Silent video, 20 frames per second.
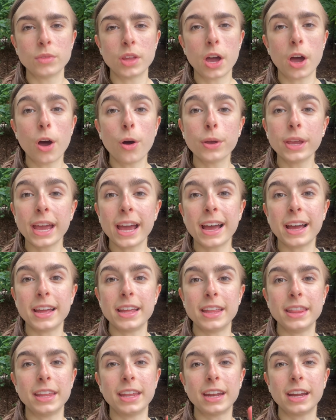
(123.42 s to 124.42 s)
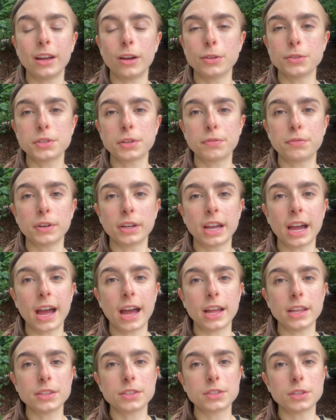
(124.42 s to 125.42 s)
Oh yeah, and then I also
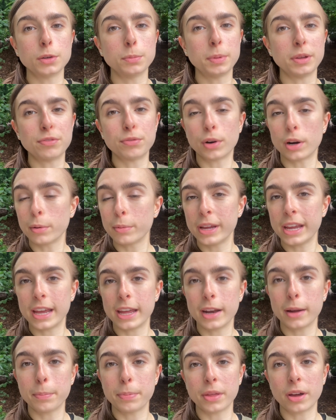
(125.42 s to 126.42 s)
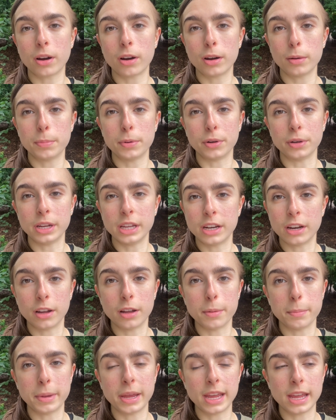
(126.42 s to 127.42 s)
forgot. So before we hit up the
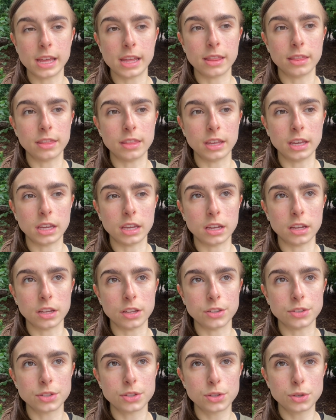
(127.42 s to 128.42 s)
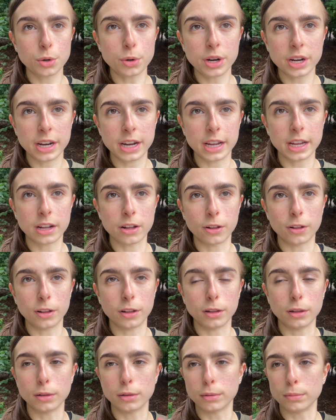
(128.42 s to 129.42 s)
Arboretum and the
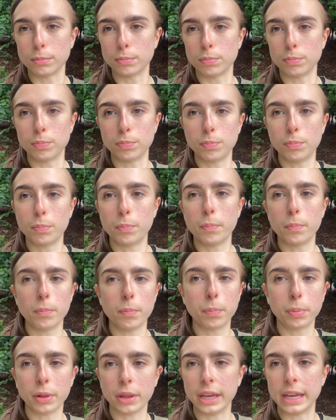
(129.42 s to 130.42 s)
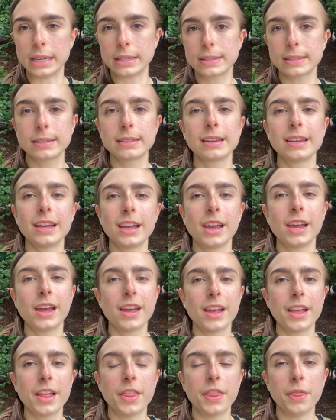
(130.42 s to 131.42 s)
historical place,
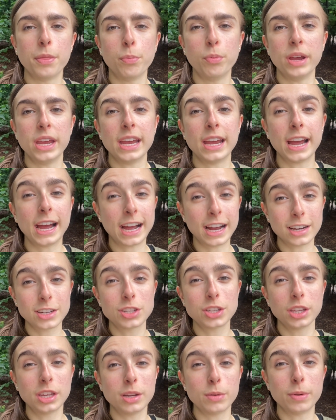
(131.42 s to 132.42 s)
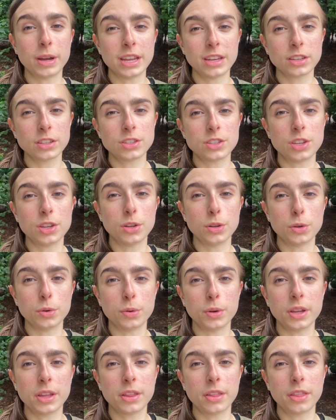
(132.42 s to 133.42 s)
we actually went
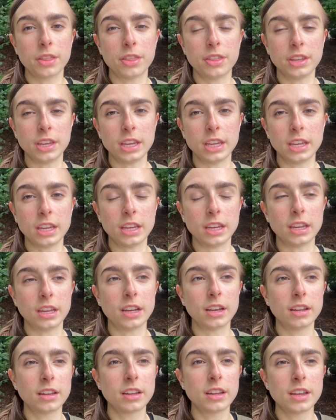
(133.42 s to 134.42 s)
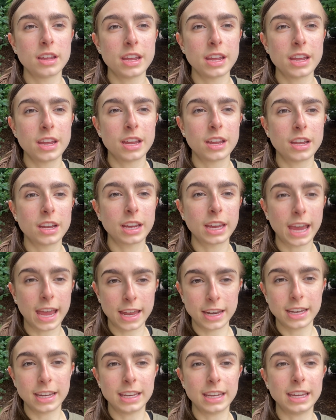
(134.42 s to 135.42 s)
to the
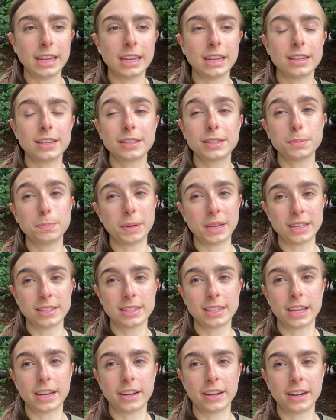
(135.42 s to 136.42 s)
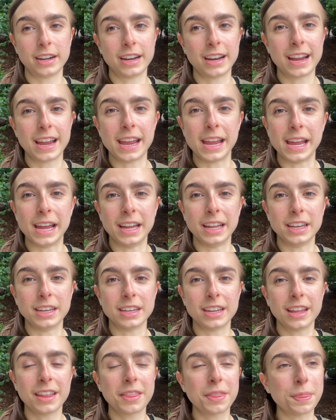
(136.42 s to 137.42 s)
Kennedy Space Center,
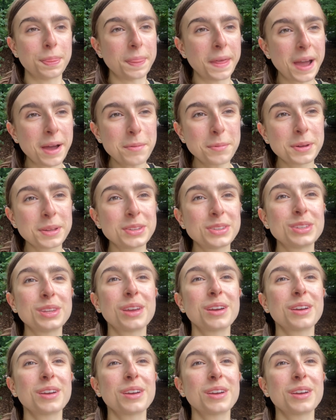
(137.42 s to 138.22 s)
and that was